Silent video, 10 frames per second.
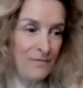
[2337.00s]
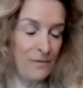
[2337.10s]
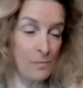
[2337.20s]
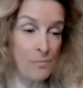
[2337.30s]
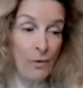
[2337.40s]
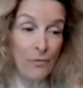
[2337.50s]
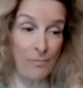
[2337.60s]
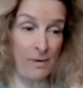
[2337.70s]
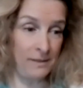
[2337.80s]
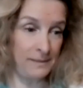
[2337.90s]
for
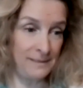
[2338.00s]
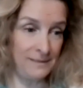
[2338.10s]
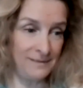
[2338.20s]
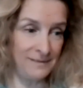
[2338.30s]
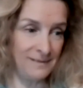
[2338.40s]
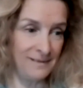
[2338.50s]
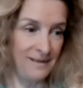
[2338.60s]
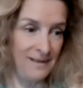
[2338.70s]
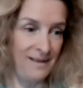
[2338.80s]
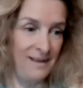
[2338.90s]
both parties,
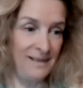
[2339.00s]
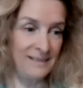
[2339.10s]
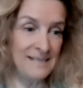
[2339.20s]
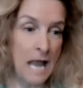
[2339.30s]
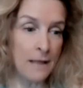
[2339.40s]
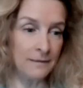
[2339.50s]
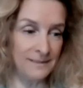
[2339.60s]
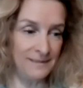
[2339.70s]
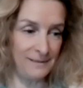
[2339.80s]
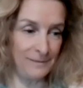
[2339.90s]

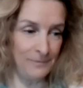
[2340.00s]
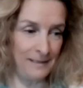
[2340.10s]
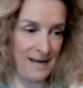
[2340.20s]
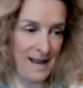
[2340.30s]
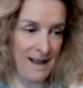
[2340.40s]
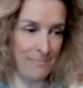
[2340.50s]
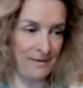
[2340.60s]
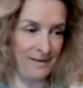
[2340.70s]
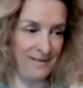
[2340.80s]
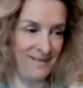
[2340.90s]
acknowledging what
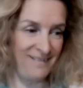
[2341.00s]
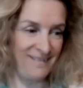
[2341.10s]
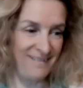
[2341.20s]
happened,